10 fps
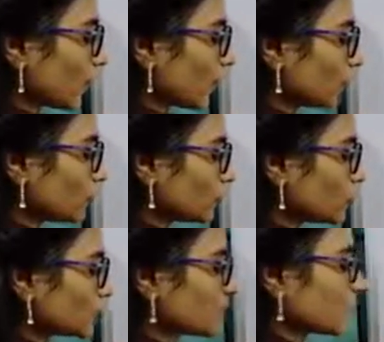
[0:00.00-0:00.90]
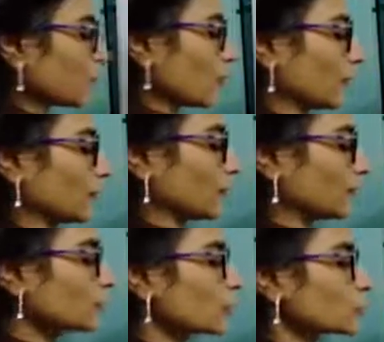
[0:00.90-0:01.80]
and put decimal point here.
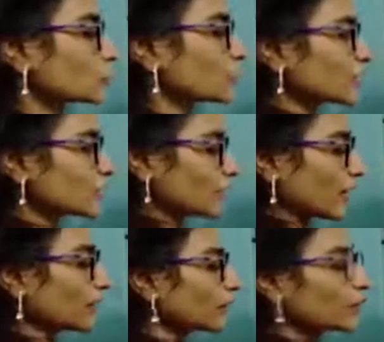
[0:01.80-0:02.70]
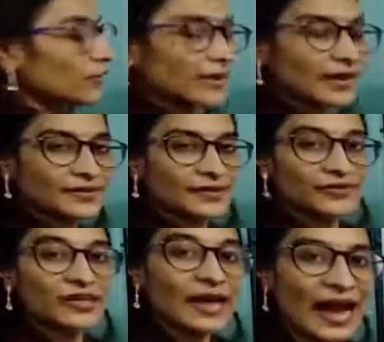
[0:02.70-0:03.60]
So in this way we can
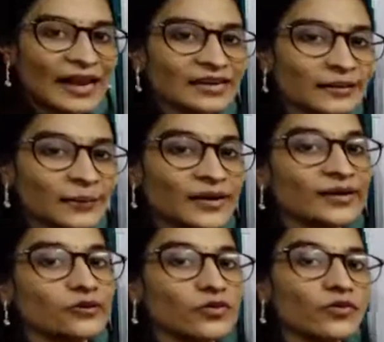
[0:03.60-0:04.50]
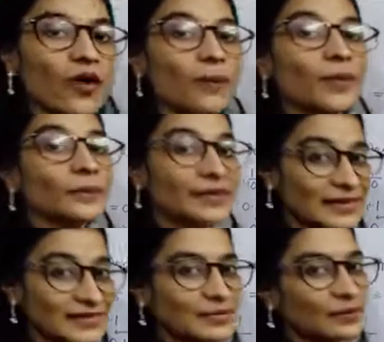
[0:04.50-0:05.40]
convert any number into the form of
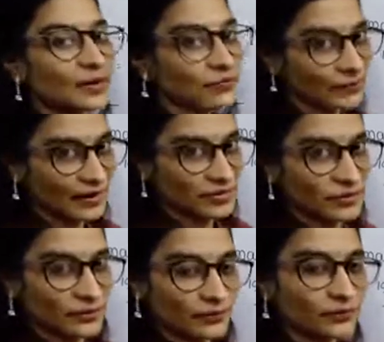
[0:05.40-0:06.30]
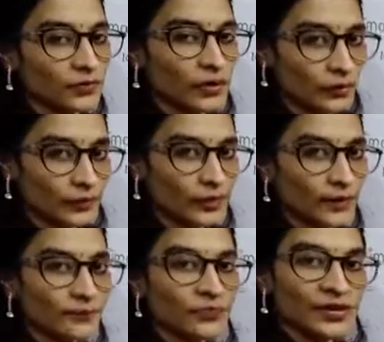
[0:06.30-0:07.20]
decimal fraction. Okay,
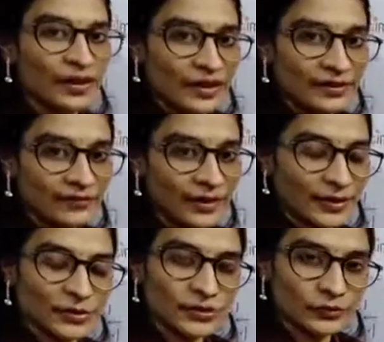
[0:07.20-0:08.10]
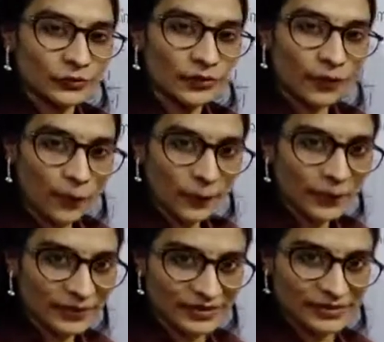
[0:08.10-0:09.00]
any fraction into the form
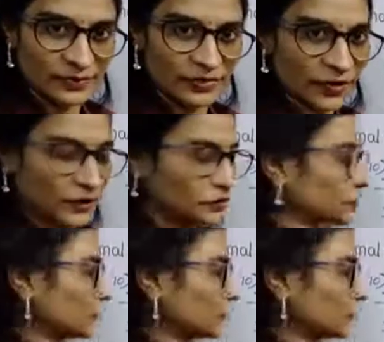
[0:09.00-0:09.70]
of decimal fraction.